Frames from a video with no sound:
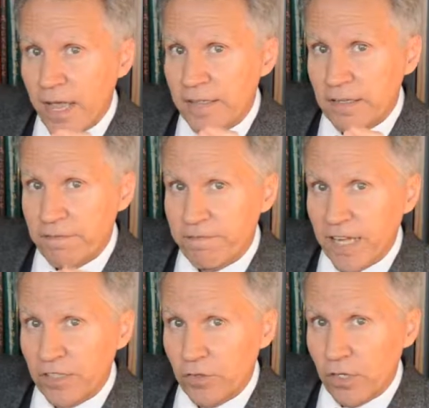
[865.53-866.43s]
and the
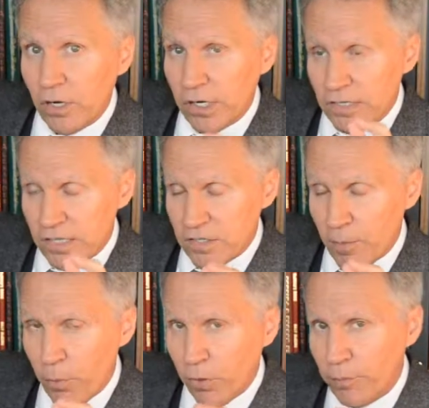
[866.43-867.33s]
effect on the audience. It's
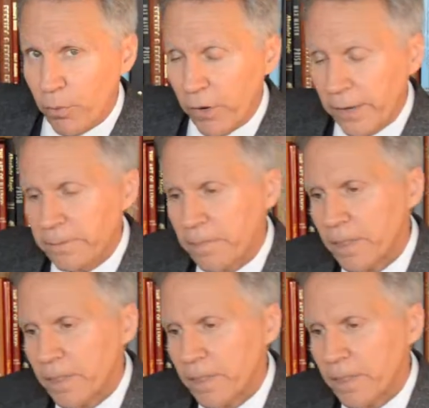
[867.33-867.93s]
an important point.